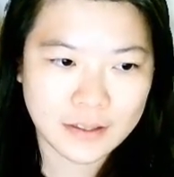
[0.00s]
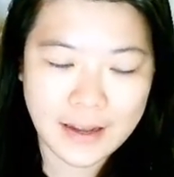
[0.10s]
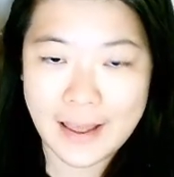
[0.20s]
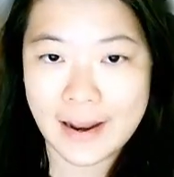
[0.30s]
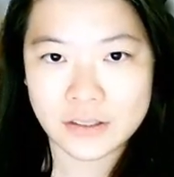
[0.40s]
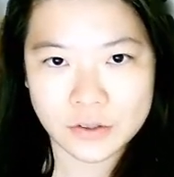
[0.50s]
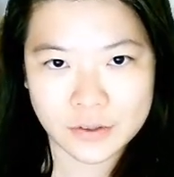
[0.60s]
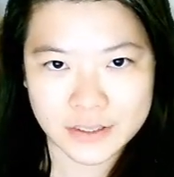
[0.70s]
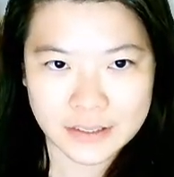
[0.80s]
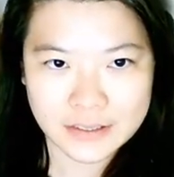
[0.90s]
Alex
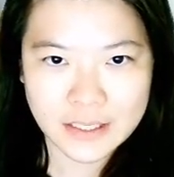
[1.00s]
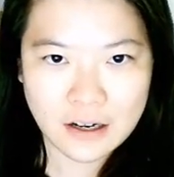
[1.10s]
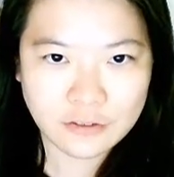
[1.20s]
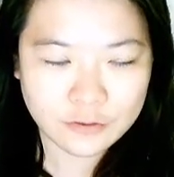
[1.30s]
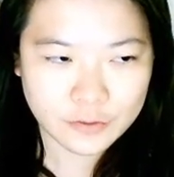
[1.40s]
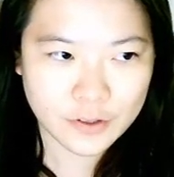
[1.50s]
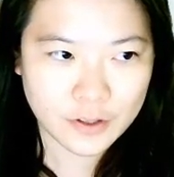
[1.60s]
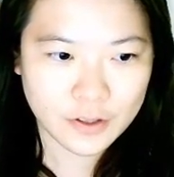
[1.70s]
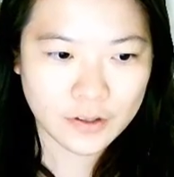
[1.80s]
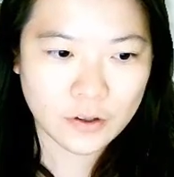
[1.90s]
was sitting south,
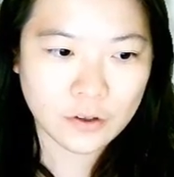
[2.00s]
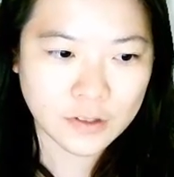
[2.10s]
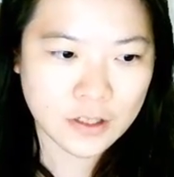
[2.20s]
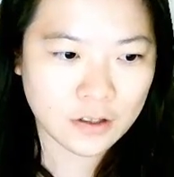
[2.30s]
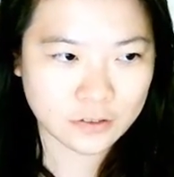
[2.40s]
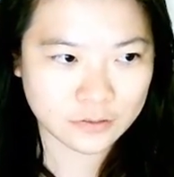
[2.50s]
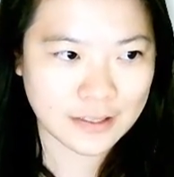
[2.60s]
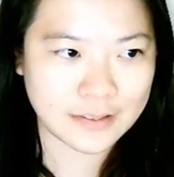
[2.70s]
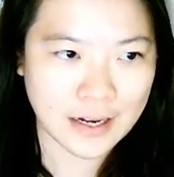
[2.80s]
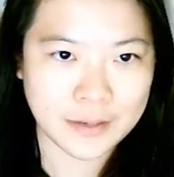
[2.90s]
overcalled
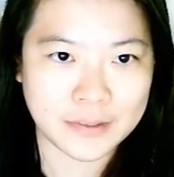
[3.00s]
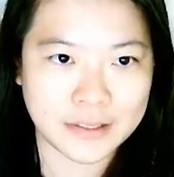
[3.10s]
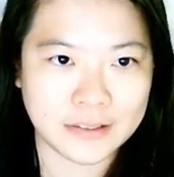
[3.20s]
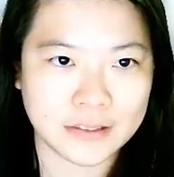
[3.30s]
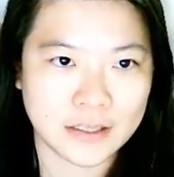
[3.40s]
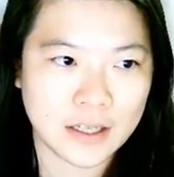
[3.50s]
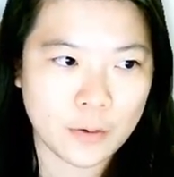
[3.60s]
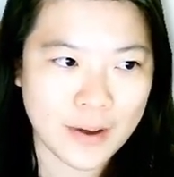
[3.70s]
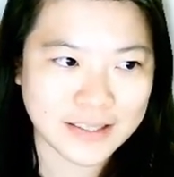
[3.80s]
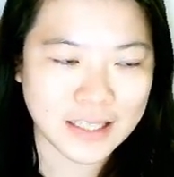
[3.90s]
1 diamonds,
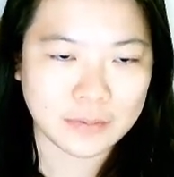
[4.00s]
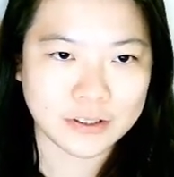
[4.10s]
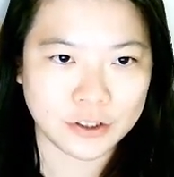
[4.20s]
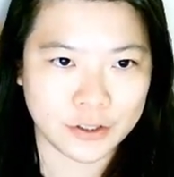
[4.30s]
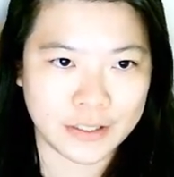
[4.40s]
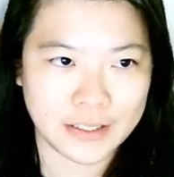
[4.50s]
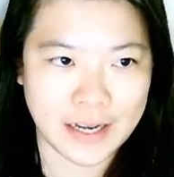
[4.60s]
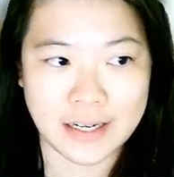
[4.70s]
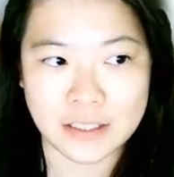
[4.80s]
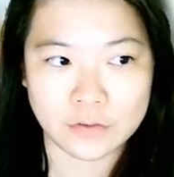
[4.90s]
West doubled showing
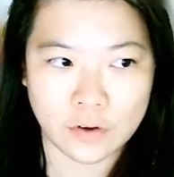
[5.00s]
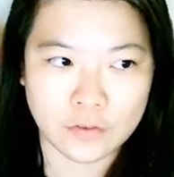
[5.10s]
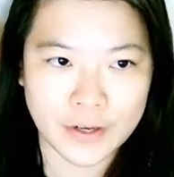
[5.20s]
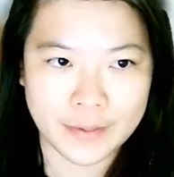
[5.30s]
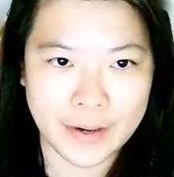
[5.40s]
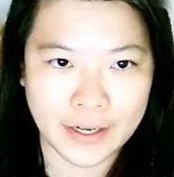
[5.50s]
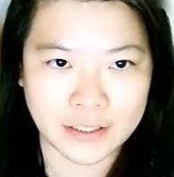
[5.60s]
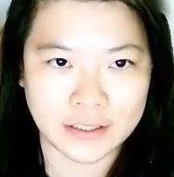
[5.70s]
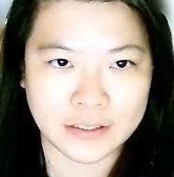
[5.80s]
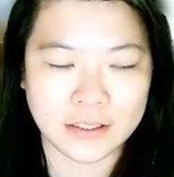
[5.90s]
at least 4 in the
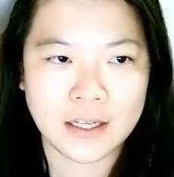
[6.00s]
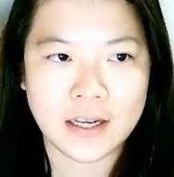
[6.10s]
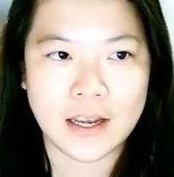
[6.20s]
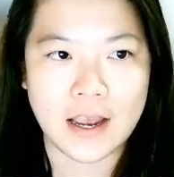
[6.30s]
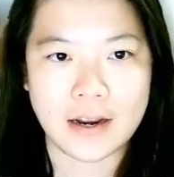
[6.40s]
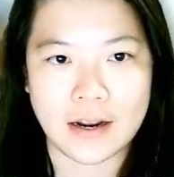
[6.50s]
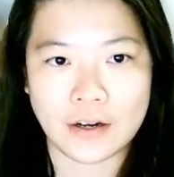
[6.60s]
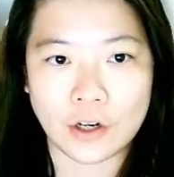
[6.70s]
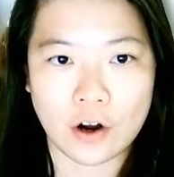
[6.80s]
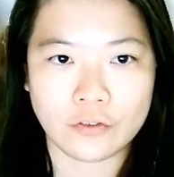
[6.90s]
majors, and then
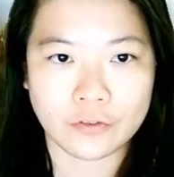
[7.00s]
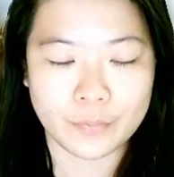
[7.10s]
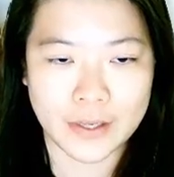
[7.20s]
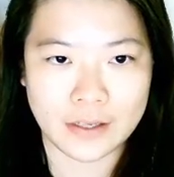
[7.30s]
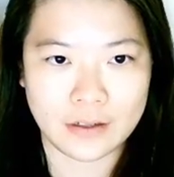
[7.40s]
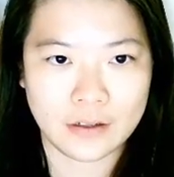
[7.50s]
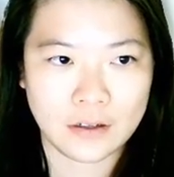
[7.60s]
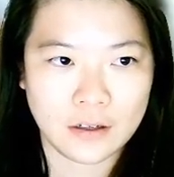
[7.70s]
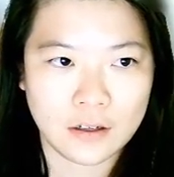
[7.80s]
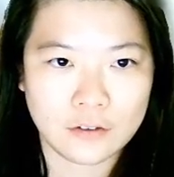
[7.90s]
North bid
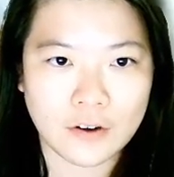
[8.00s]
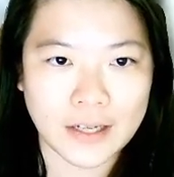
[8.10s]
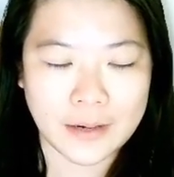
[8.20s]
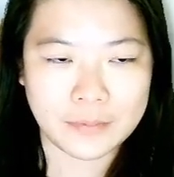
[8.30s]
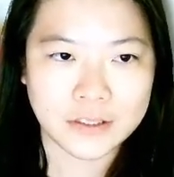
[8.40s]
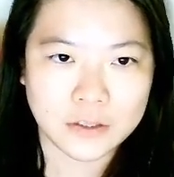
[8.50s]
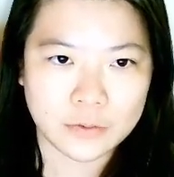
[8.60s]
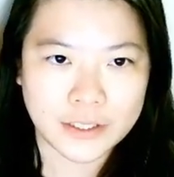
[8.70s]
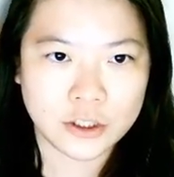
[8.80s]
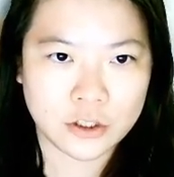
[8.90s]
4 diamonds,
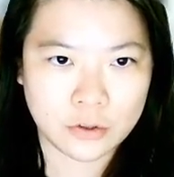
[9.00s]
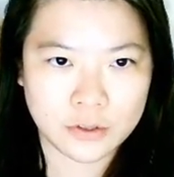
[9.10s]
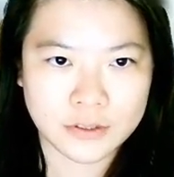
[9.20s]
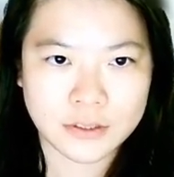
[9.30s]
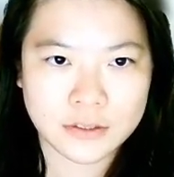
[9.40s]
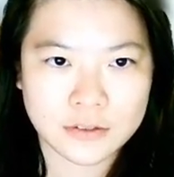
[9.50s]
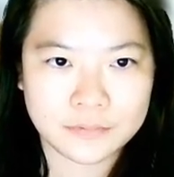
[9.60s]
which shows